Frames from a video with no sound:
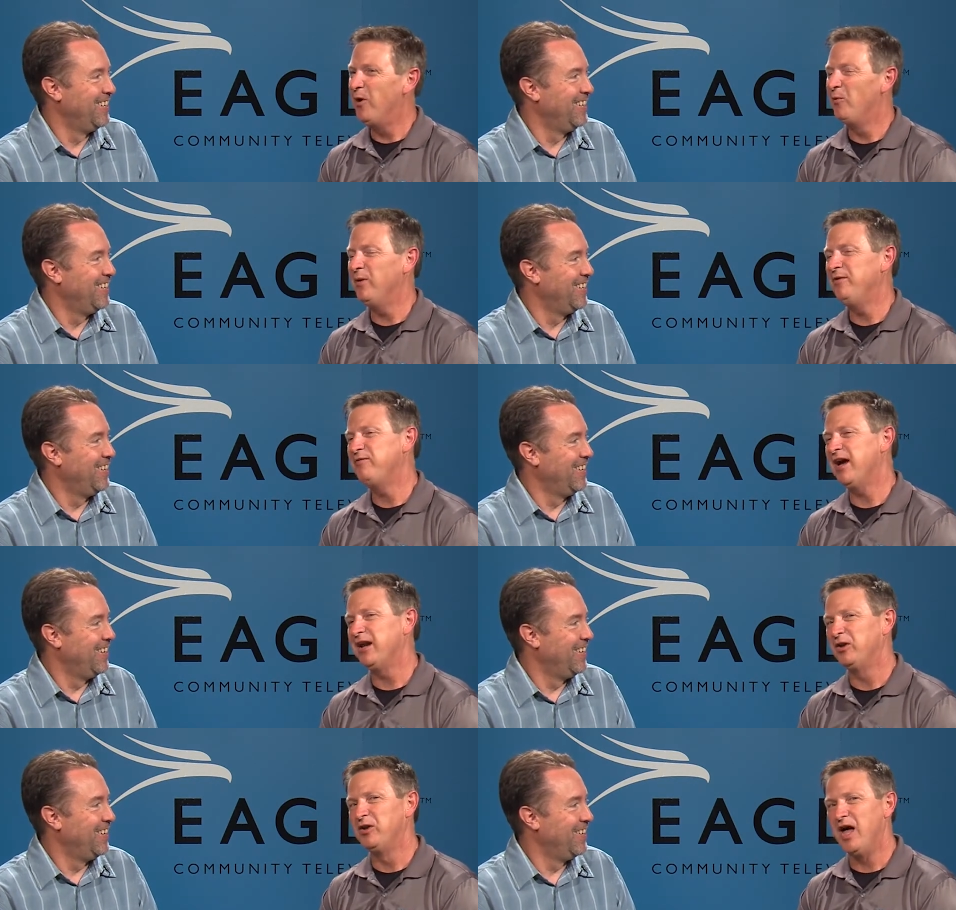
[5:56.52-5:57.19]
Speaker 1: well,
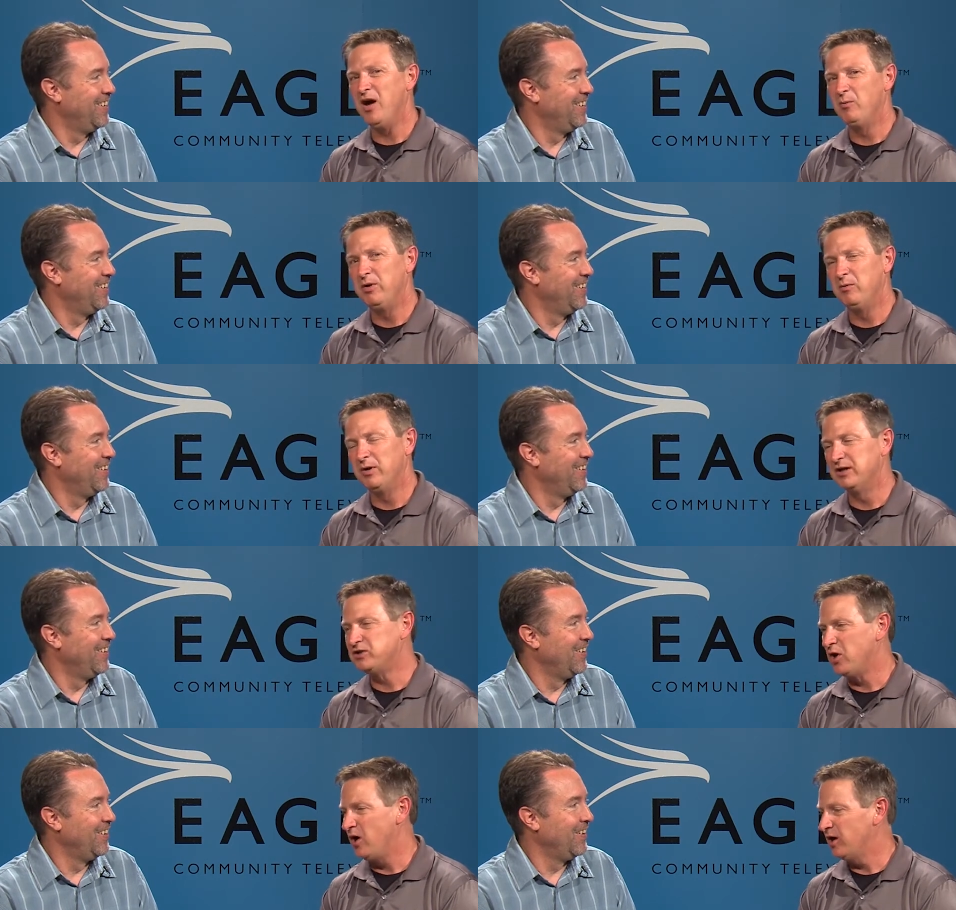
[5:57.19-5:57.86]
we've got a lot we
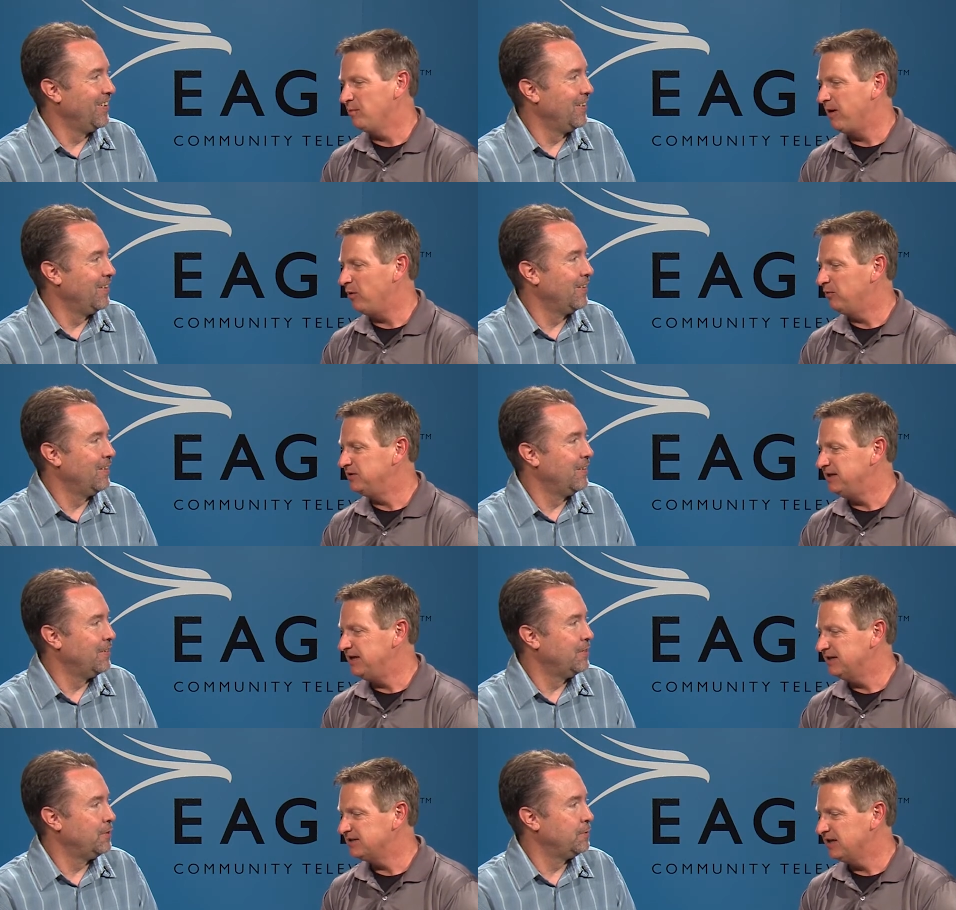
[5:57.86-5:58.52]
want to talk about
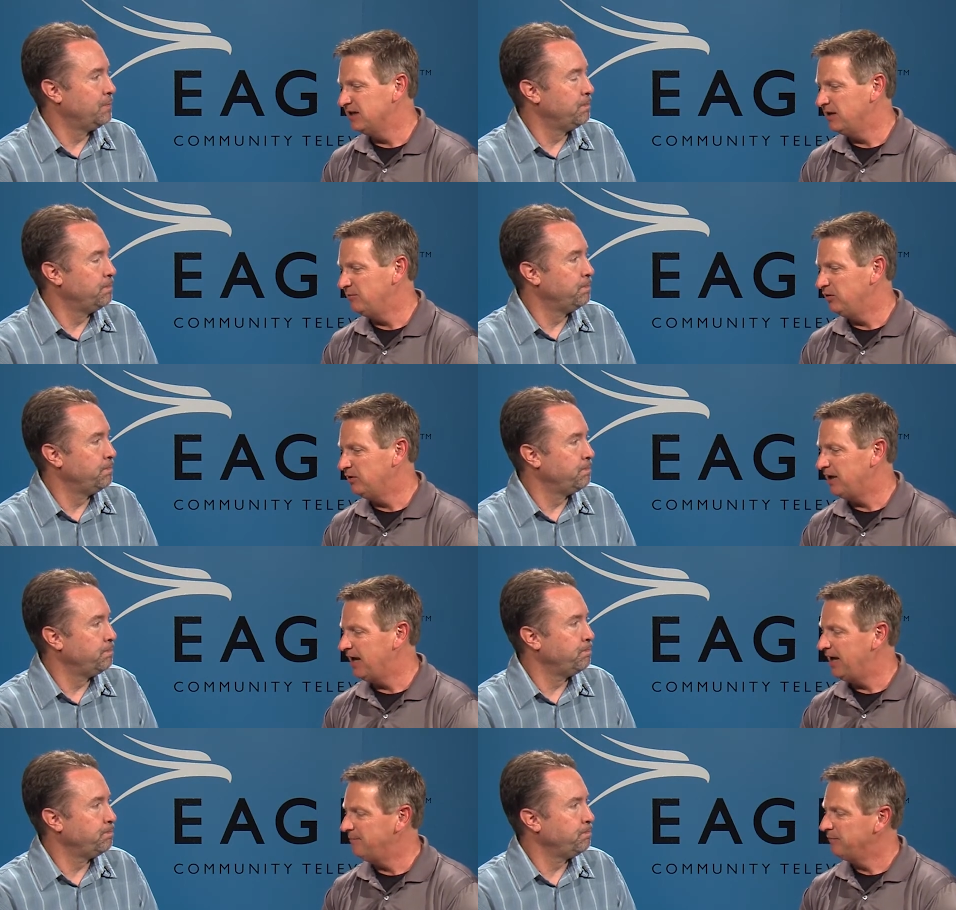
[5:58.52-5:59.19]
with
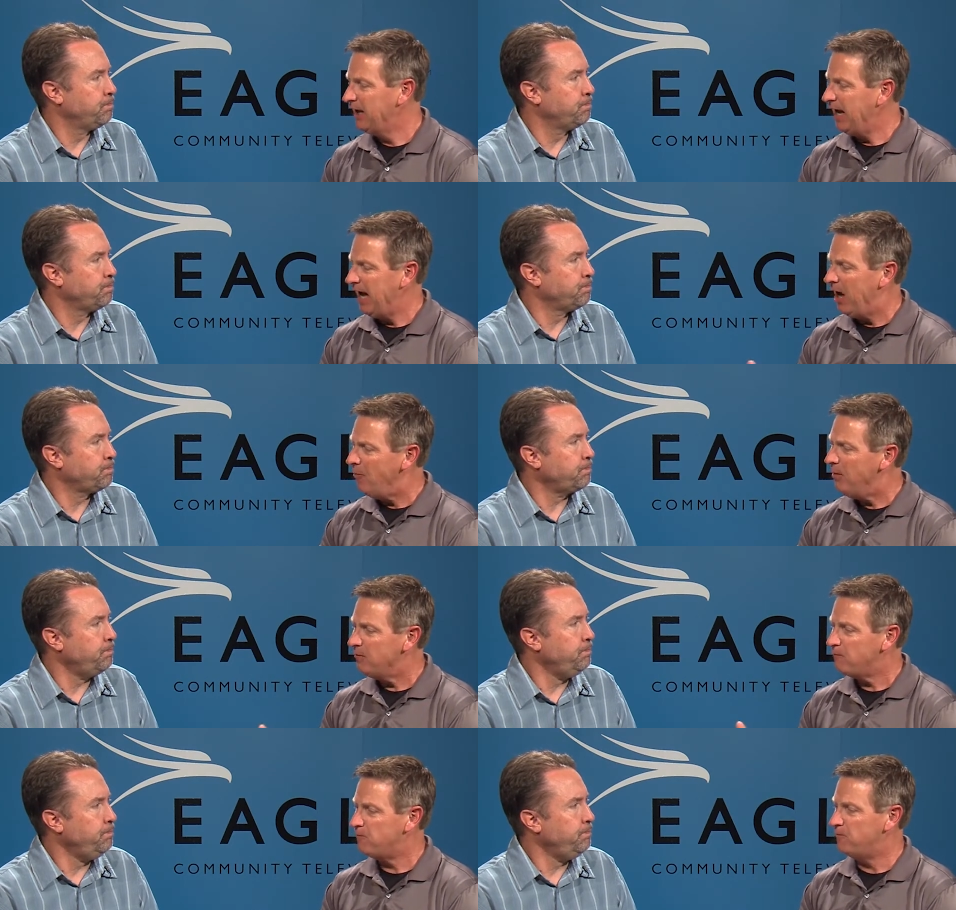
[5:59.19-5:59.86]
DSNWK. How
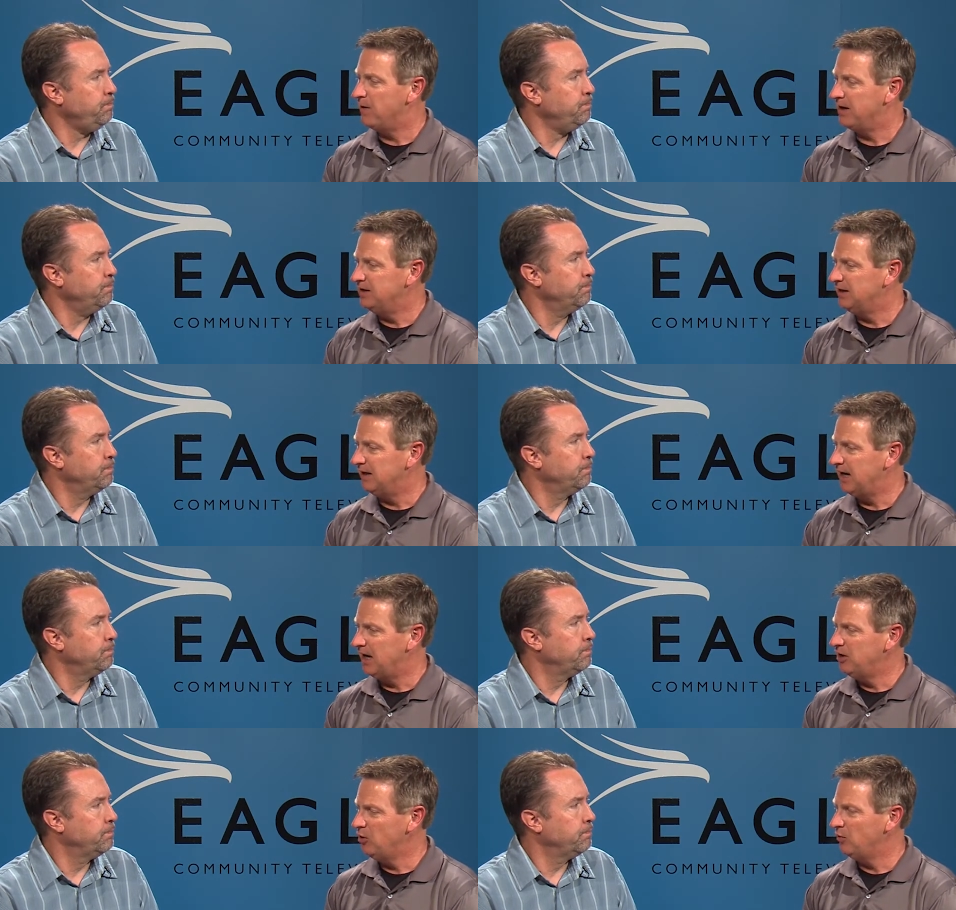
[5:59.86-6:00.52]
about
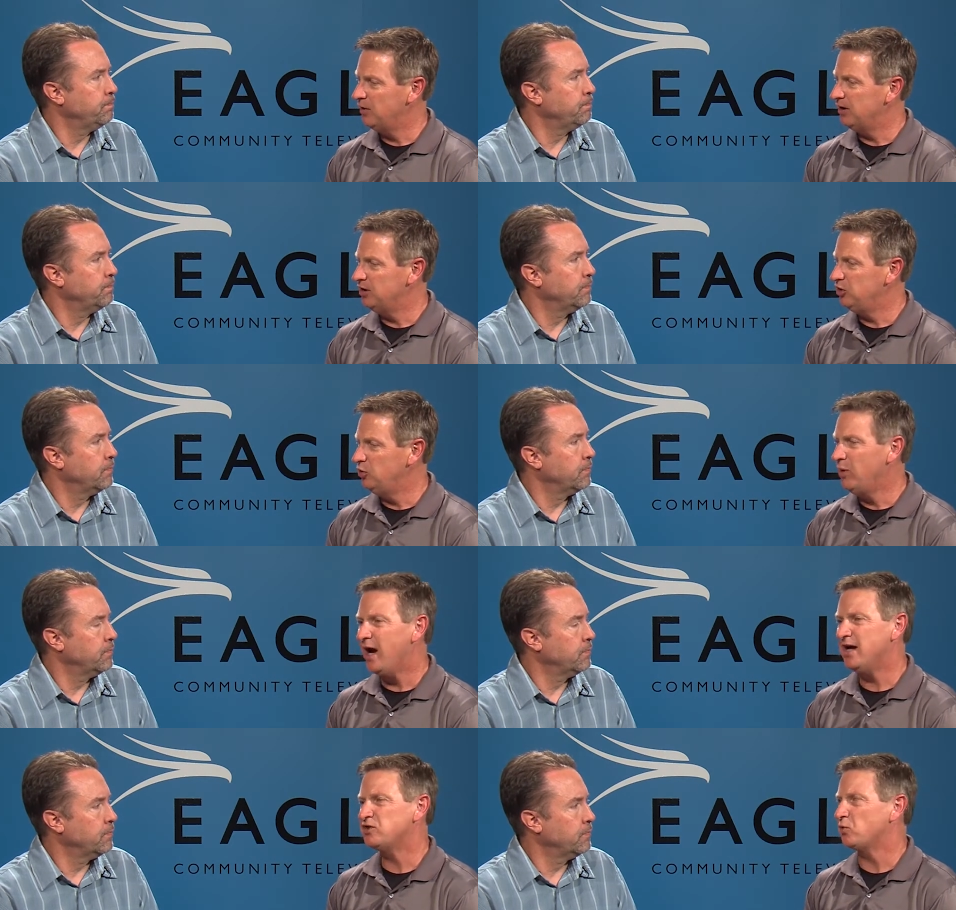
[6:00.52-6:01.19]
funding? I know that
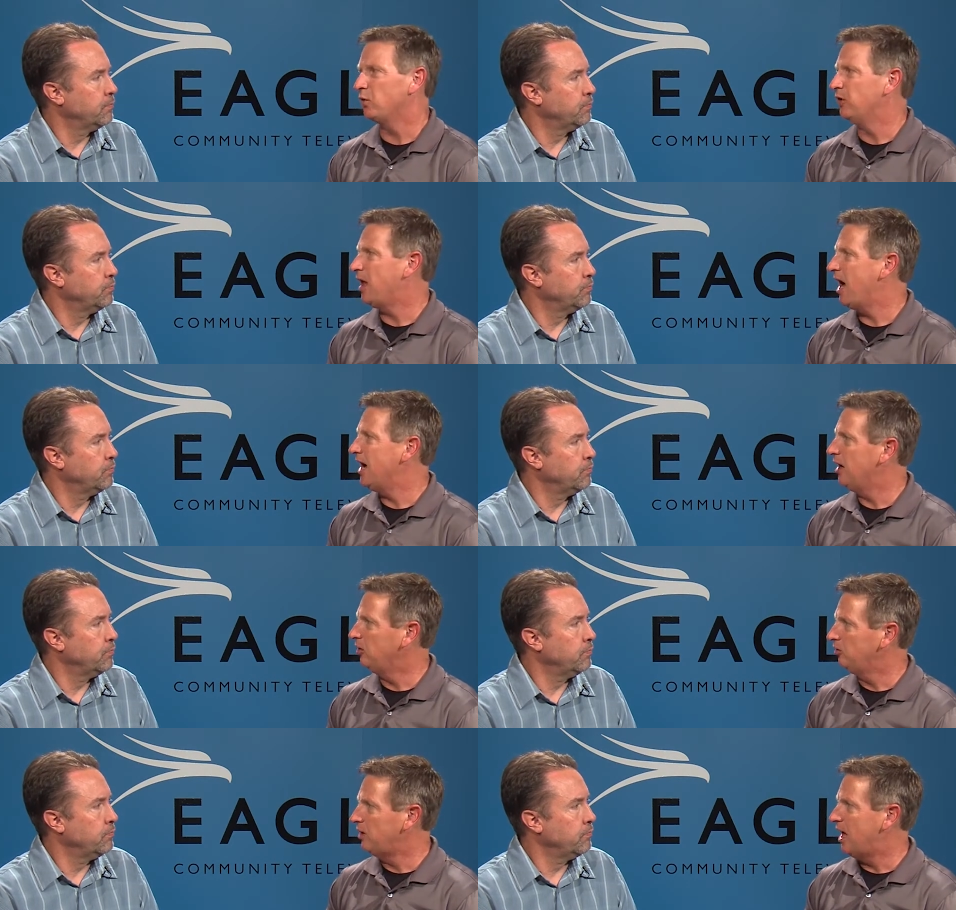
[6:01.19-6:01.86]
you guys
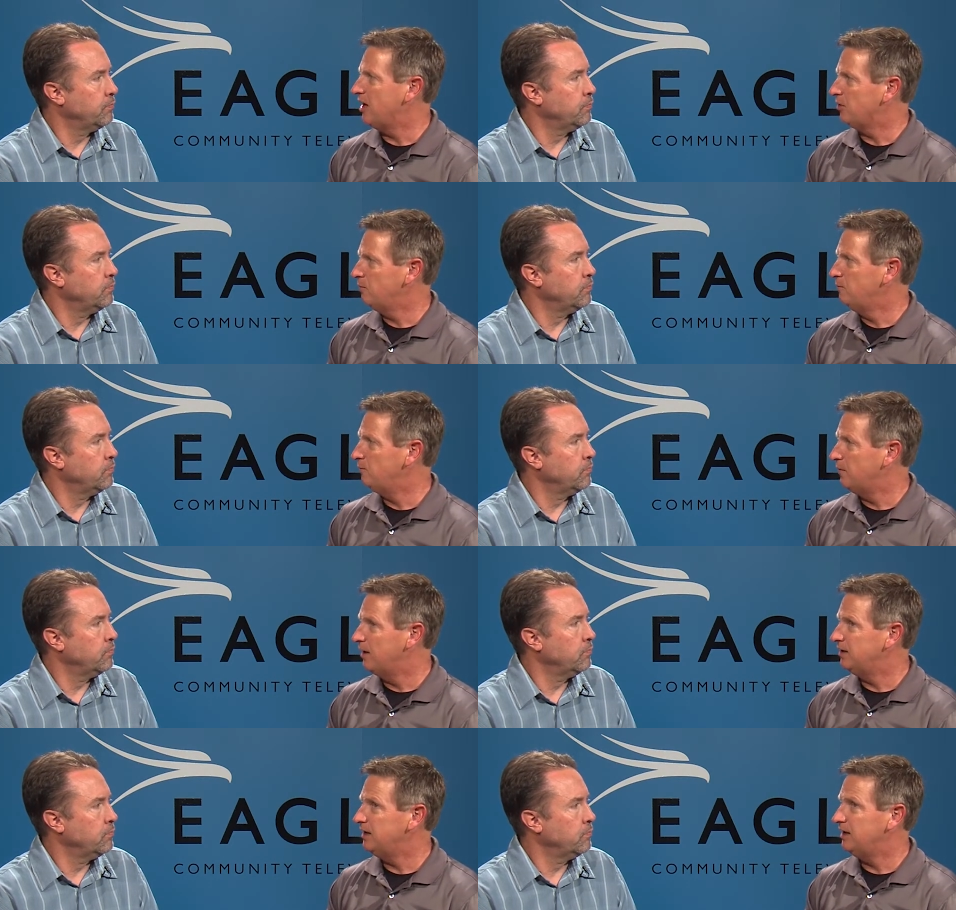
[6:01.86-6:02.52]
rely a lot on
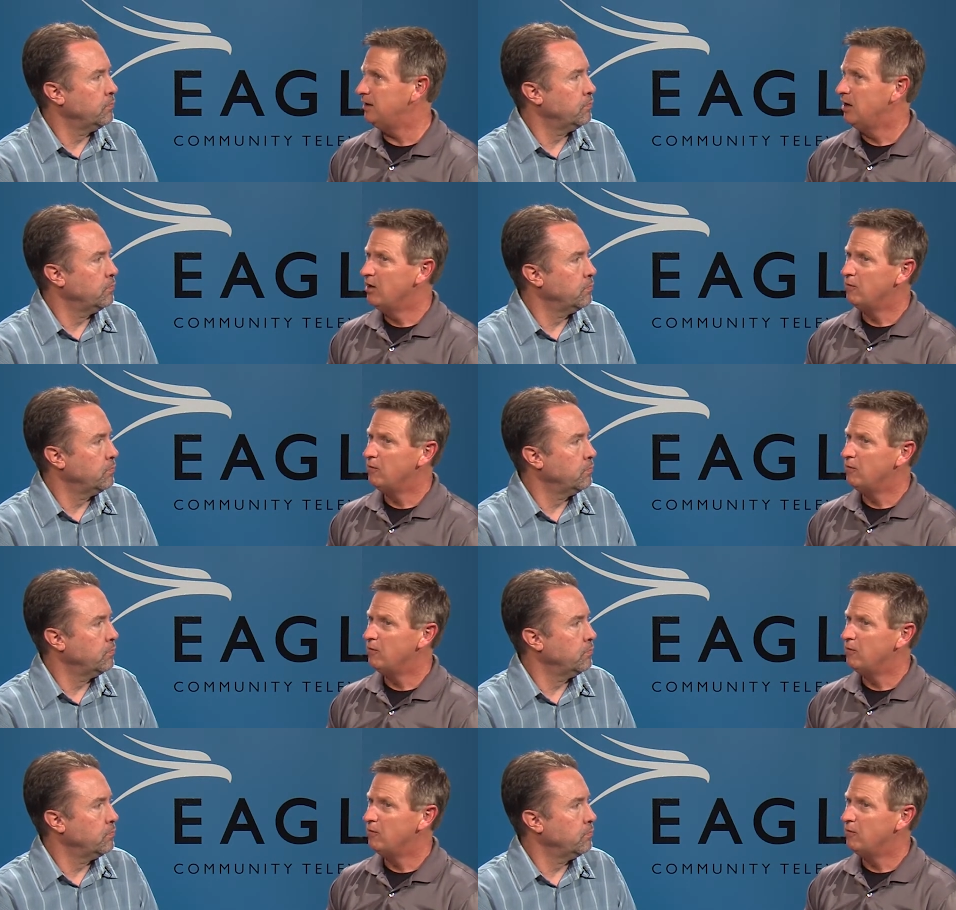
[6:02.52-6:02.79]
funding